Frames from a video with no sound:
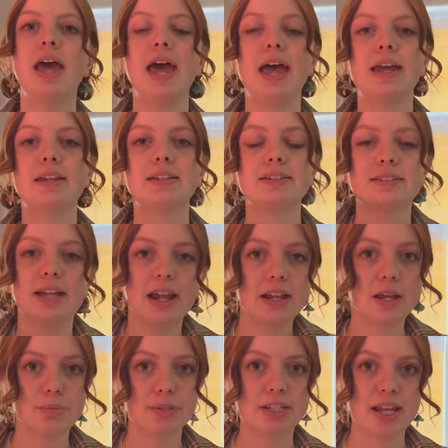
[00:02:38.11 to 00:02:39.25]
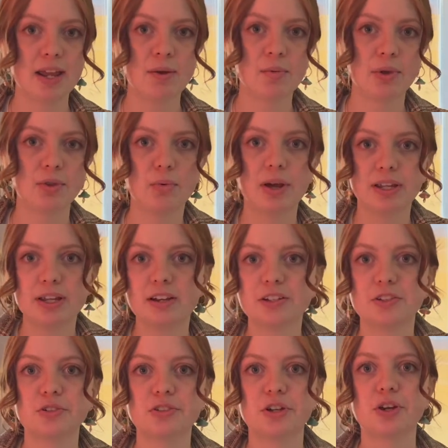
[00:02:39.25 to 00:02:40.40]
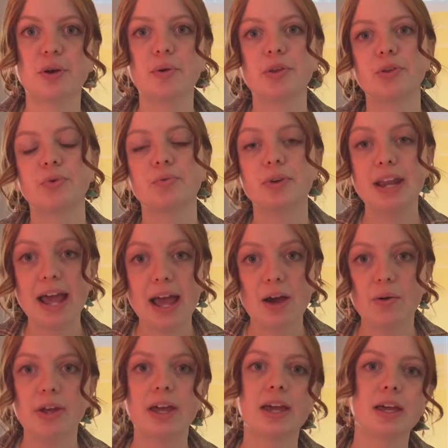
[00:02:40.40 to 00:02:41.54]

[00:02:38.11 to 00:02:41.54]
and staying up to date with what young adults are going through now